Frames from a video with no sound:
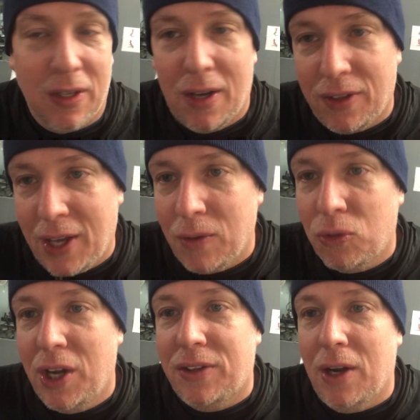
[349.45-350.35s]
Get
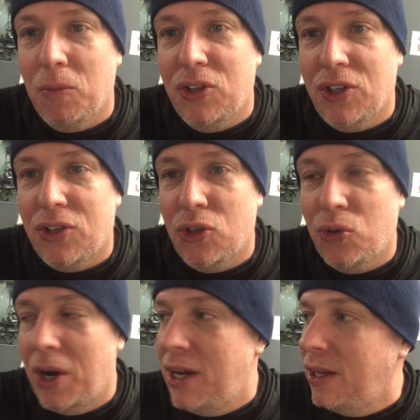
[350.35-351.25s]
that, get that resistance
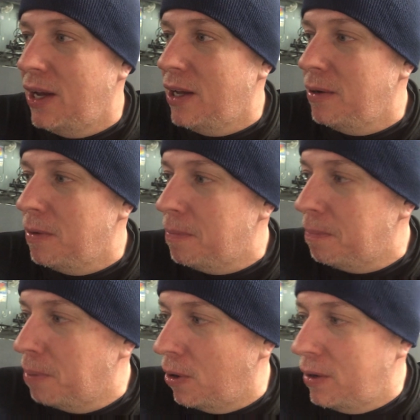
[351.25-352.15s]
training in.
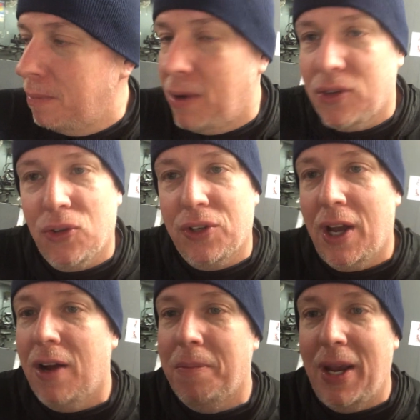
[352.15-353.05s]
Burn the muscles
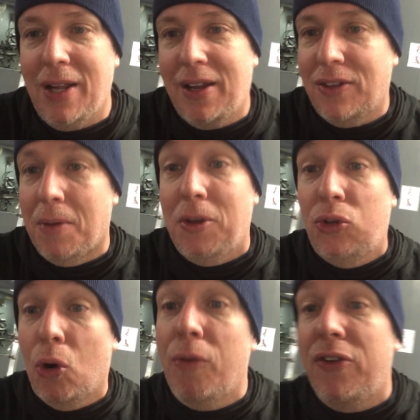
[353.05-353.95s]
out, man. Get them
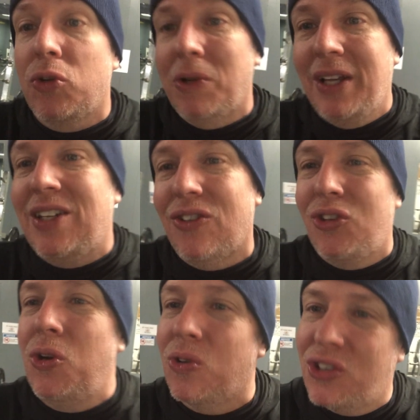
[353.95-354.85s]
endorphins releasing
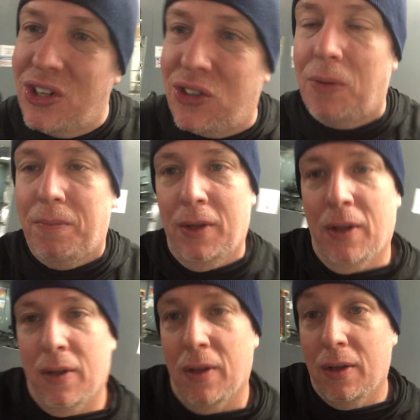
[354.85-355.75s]
through your system,
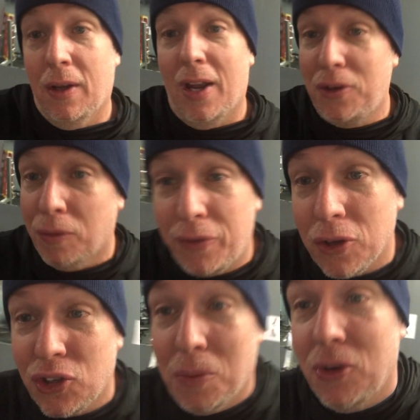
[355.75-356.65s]
and you'll
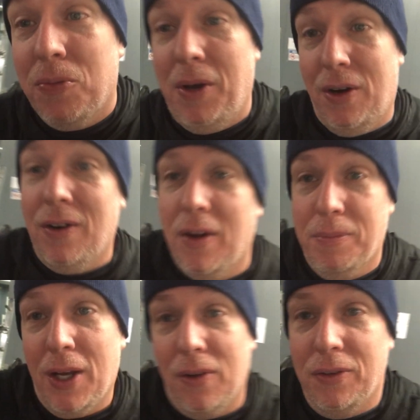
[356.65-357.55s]
feel so much better. I'm
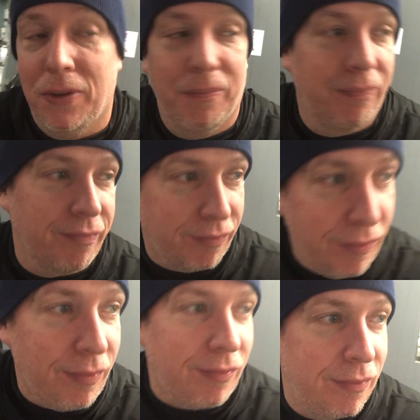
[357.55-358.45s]
telling you.
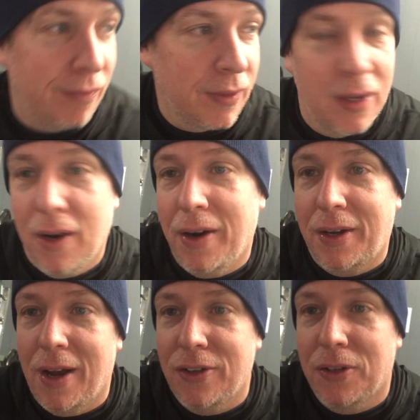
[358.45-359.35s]
All right,
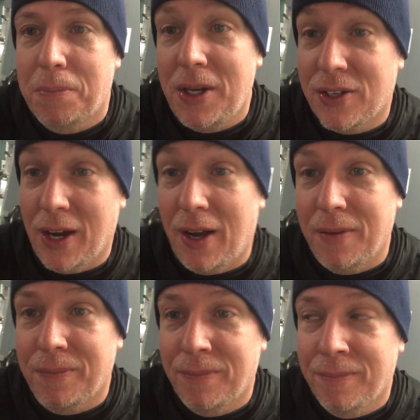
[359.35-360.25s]
guys. Peace
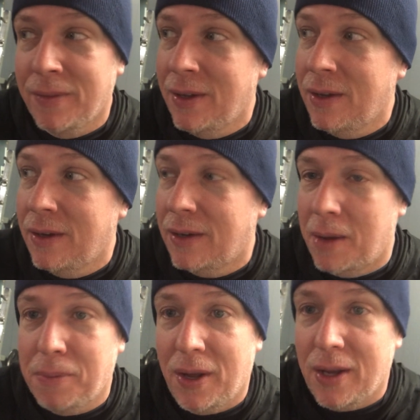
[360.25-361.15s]
out.
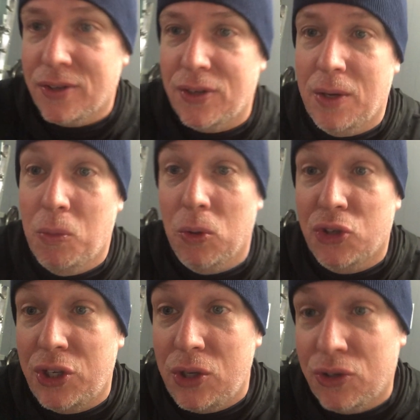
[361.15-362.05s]
God bless, and we'll
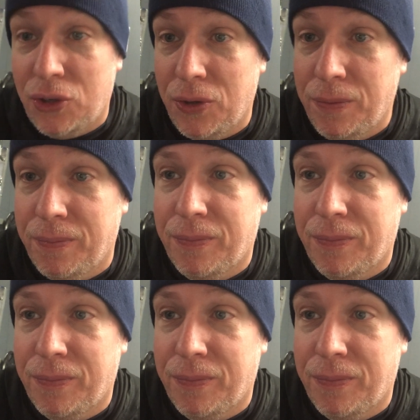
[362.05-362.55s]
see you soon.